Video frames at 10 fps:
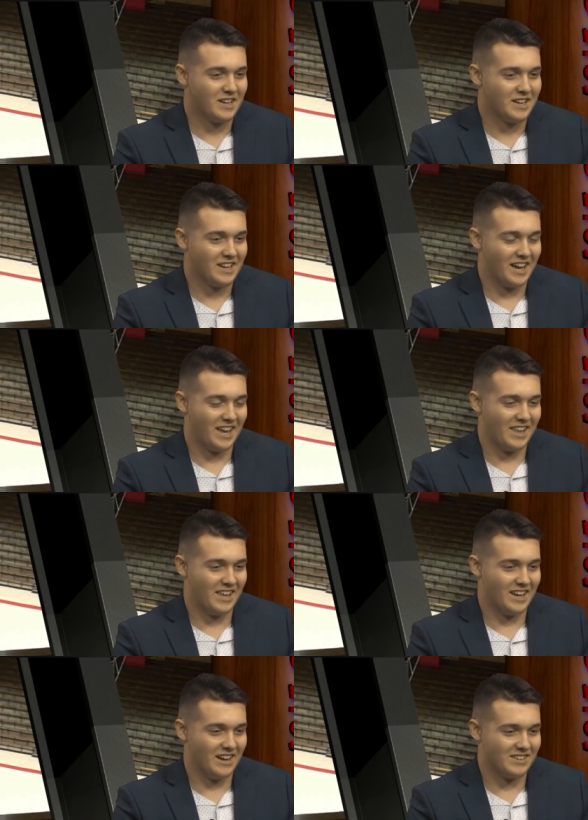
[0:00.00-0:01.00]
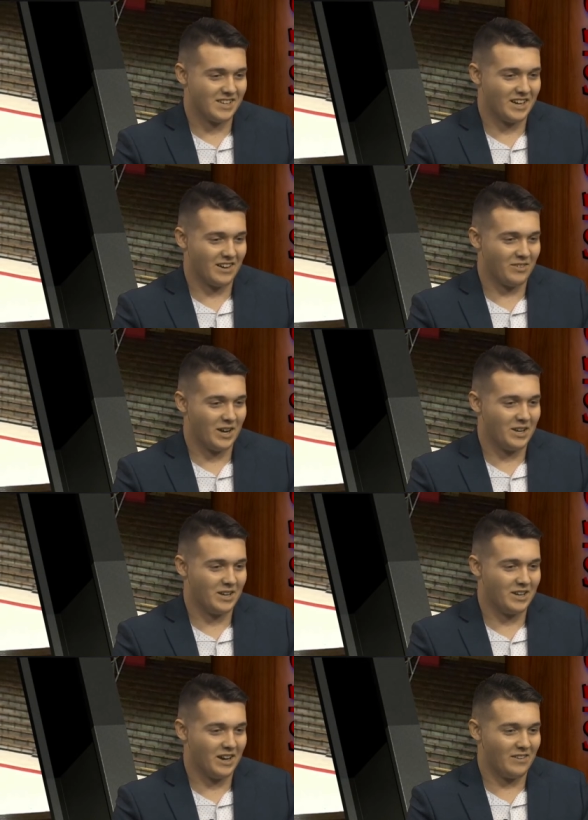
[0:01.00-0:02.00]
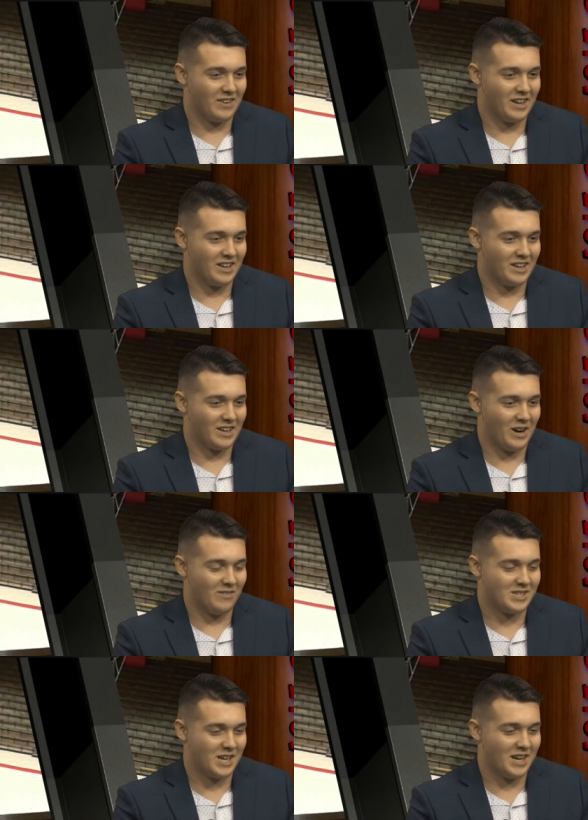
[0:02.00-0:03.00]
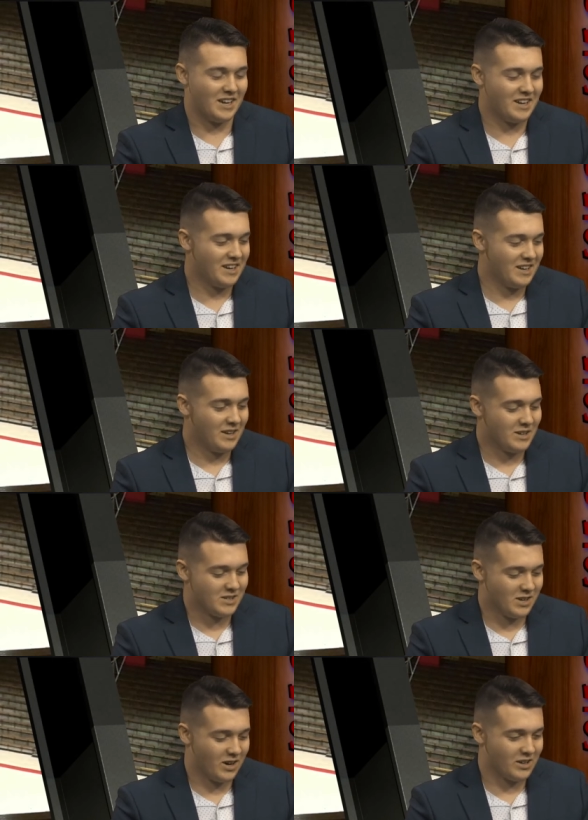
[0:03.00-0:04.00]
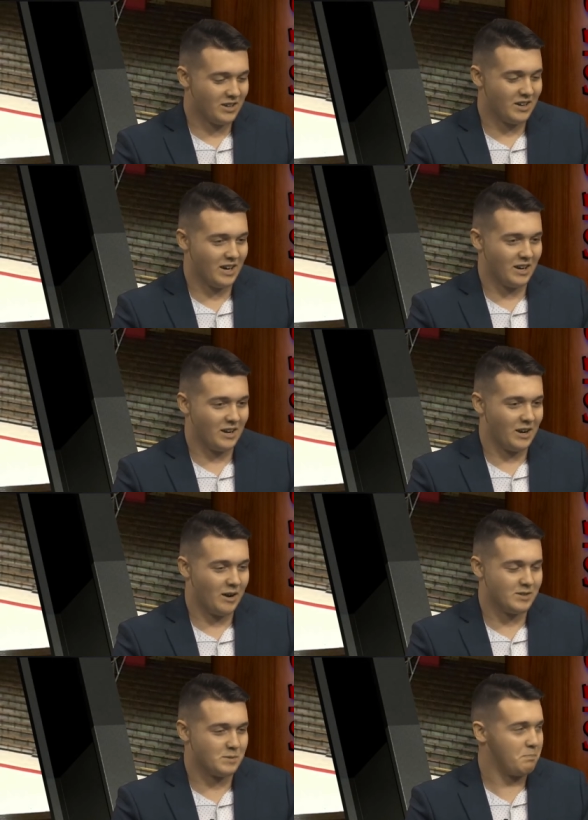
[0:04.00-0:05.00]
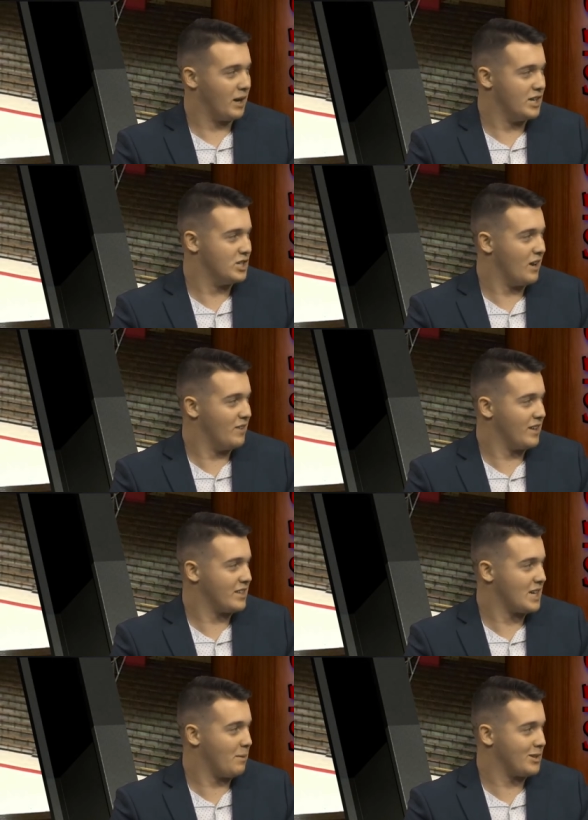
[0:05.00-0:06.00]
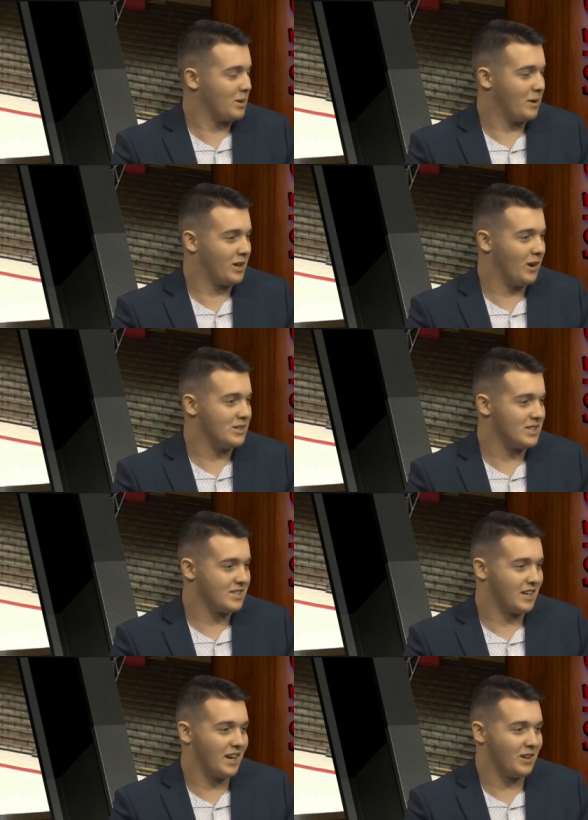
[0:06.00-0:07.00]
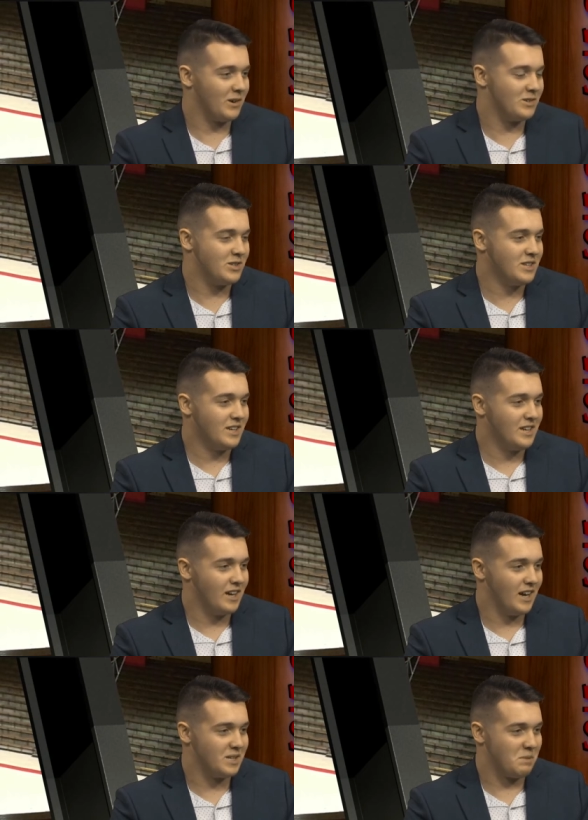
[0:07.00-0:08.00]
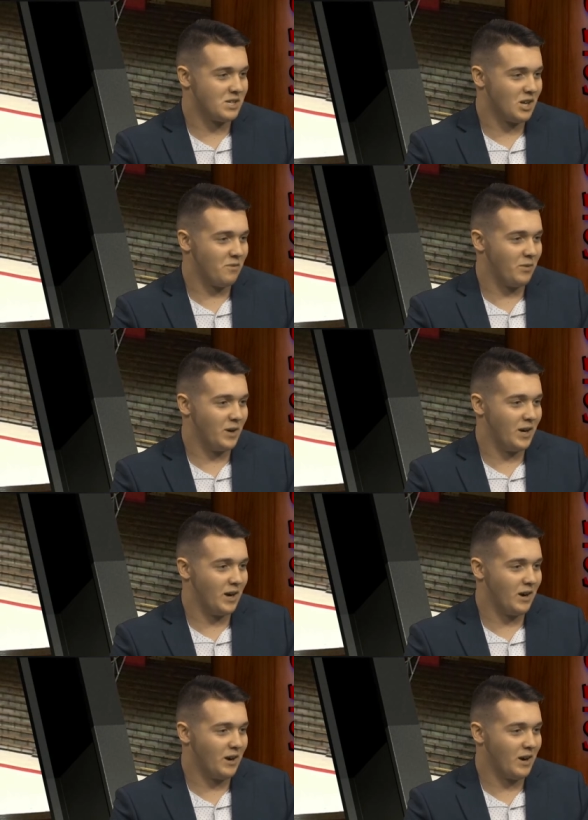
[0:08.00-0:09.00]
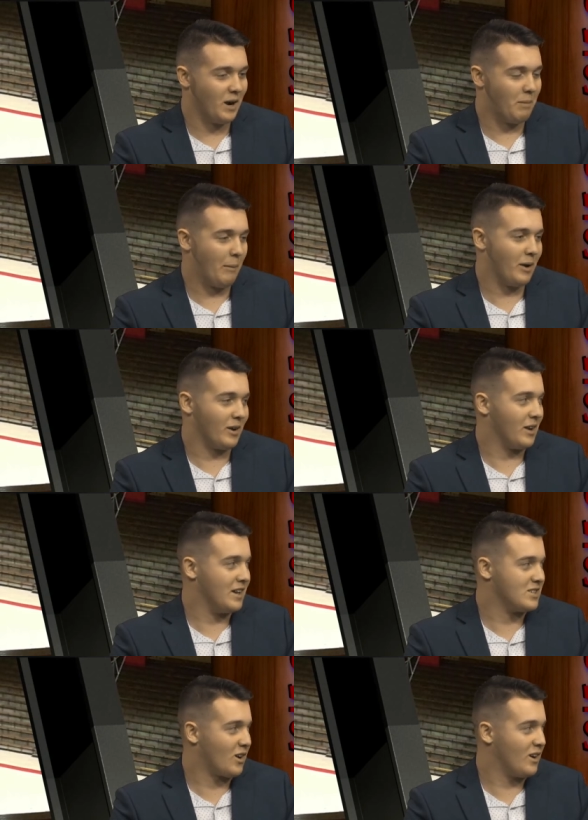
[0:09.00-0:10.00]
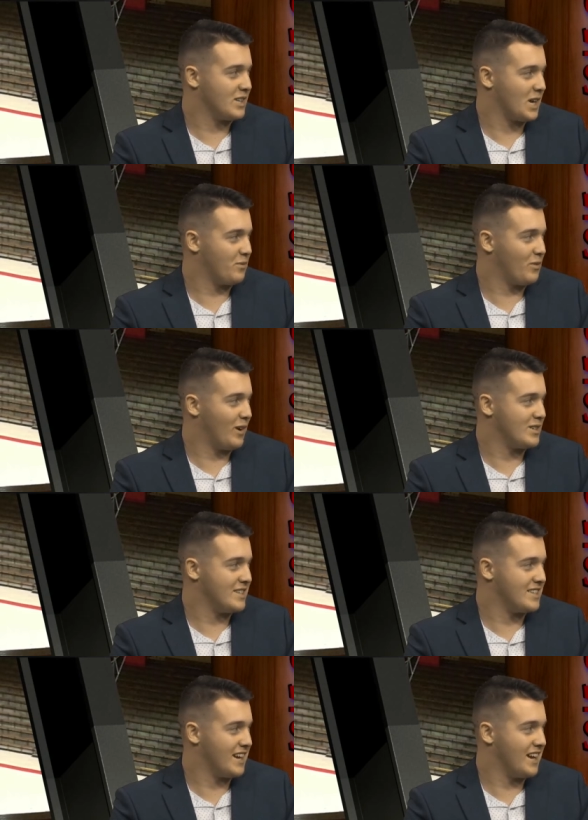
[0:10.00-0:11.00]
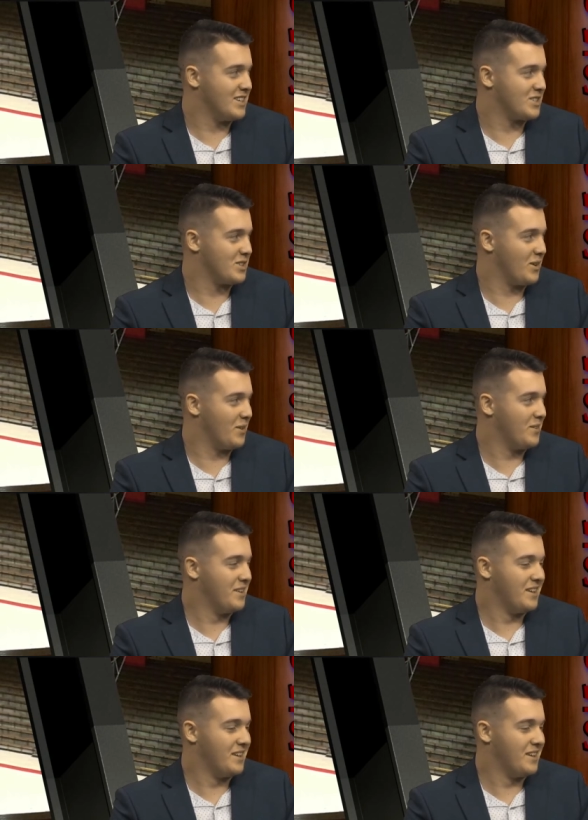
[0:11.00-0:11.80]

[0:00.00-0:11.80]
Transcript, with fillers: and I was like, I've gotten to, I've gotten to commentate soccer, and I was playing JV at the time. I told my coach, I was like, hey, coach it's my sophomore year. I'm probably not gonna get any starting time for varsity tonight, so